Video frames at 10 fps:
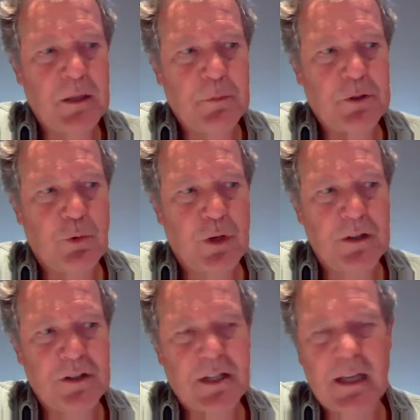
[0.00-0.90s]
between
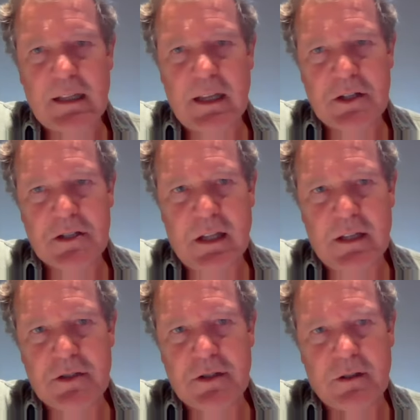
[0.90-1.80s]
the state
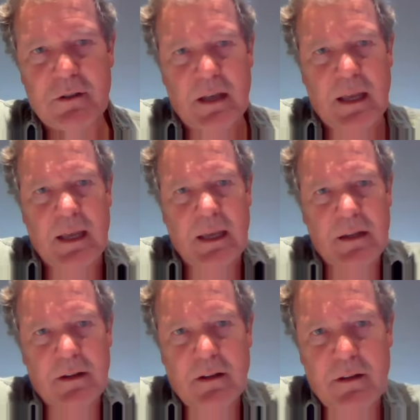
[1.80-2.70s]
legislature
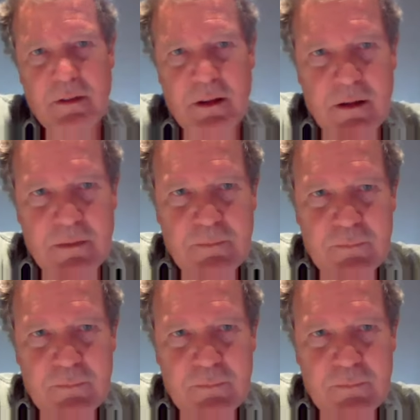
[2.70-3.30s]
and the